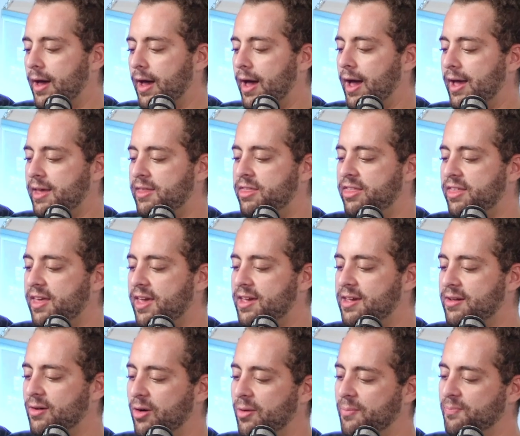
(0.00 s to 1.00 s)
I
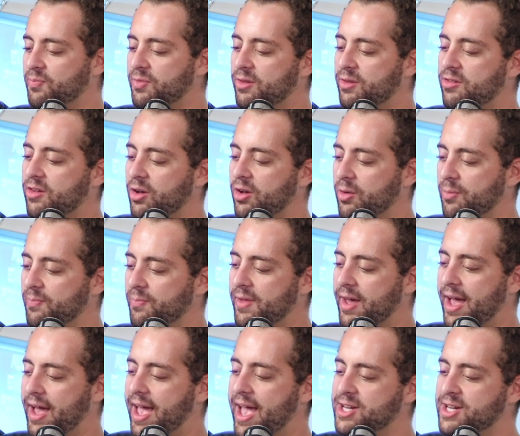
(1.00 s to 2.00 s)
actually
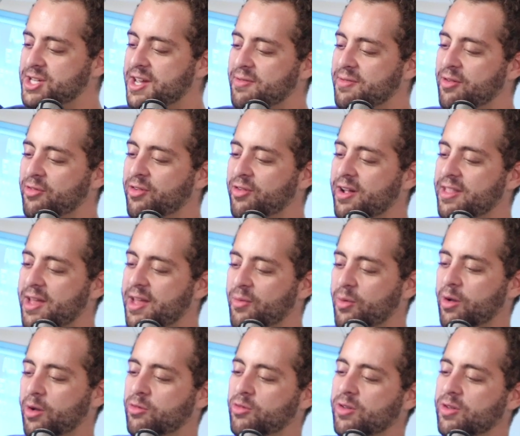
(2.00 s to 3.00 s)
have a friend that
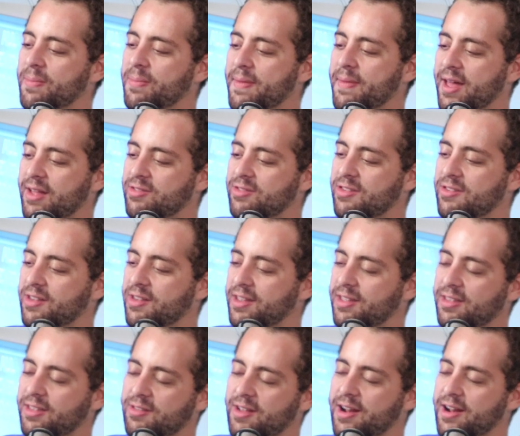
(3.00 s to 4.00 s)
works Mets. He's like
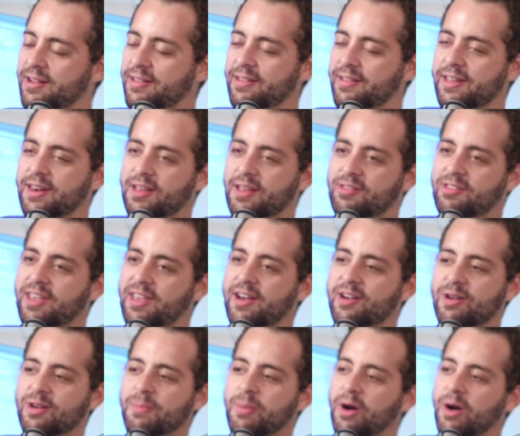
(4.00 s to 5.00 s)
in the analytics
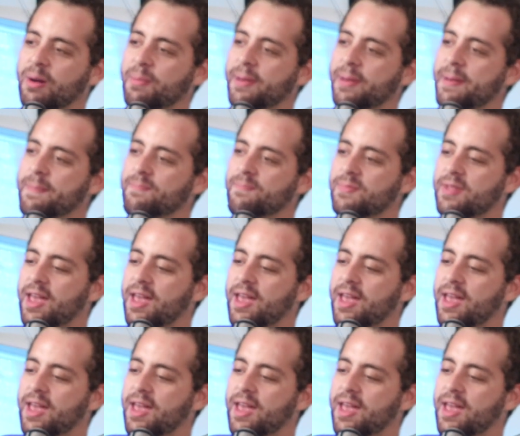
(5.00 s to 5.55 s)
scouting department.